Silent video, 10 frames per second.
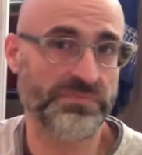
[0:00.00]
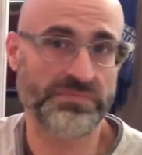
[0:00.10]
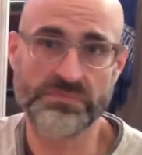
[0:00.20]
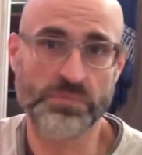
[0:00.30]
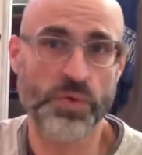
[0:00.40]

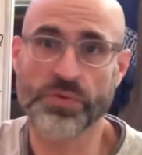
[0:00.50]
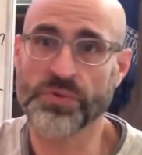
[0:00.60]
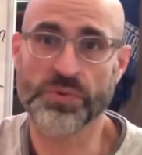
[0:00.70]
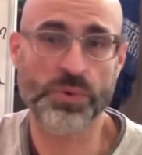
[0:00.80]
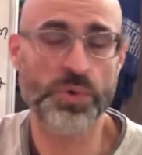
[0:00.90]
move
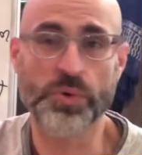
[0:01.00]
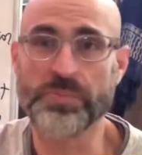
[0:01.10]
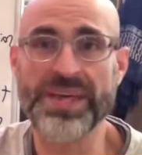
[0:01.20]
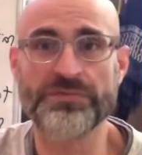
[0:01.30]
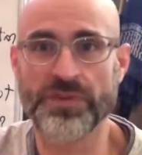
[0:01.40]
through
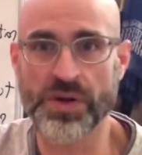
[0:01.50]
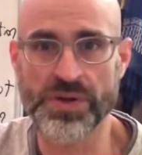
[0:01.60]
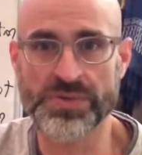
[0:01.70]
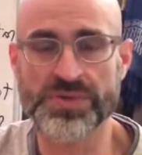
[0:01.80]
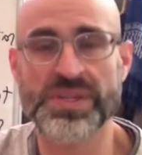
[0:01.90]

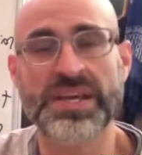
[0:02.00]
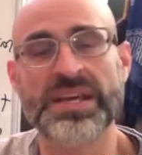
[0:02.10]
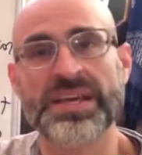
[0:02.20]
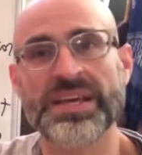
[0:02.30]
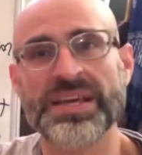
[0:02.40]
pitfalls.
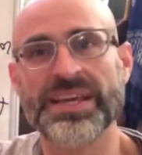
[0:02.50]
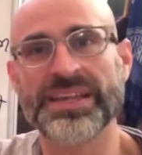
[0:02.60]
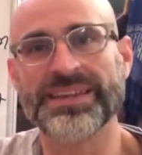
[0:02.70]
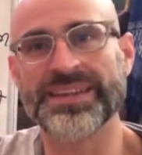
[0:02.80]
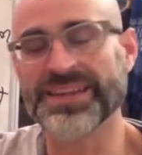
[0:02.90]

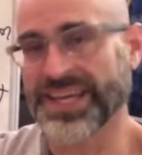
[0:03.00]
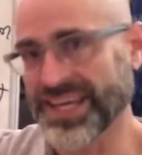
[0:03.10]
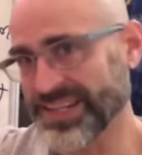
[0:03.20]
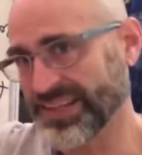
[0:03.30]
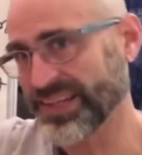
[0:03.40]
It
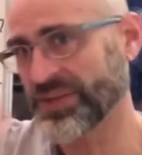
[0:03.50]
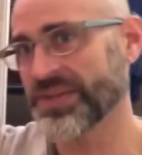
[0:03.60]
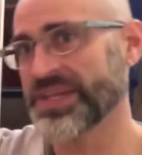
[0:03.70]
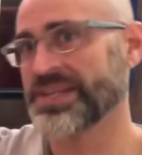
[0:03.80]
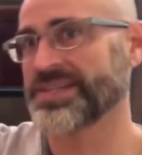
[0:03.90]
can
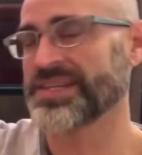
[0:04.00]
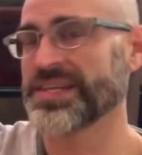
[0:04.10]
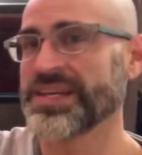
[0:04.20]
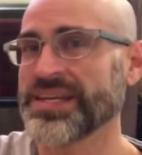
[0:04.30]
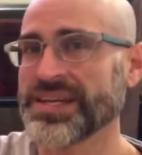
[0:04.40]
literally
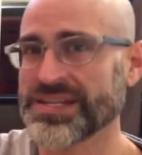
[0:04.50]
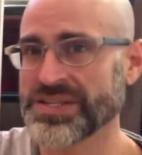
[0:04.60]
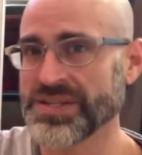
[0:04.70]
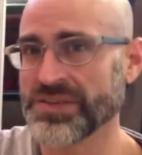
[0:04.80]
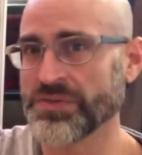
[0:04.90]
see
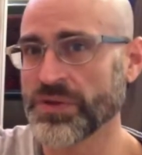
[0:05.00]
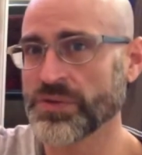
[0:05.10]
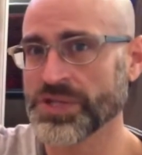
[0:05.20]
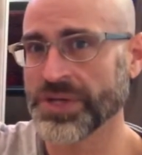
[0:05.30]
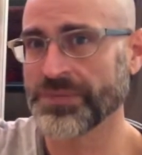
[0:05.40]
into the
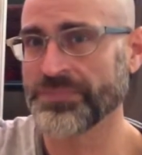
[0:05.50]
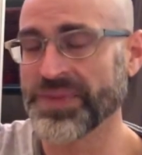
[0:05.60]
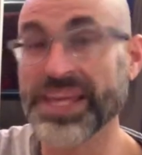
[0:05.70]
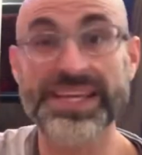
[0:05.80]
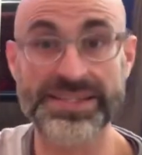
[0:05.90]
future.
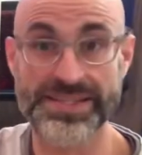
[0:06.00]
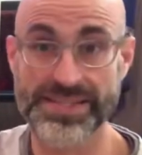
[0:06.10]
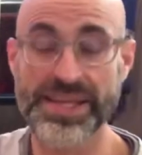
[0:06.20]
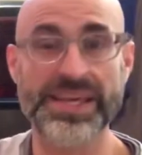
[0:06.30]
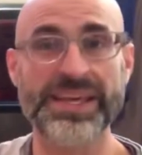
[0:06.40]
It can
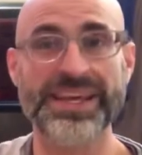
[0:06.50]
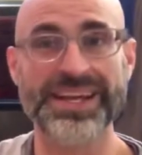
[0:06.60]
see, and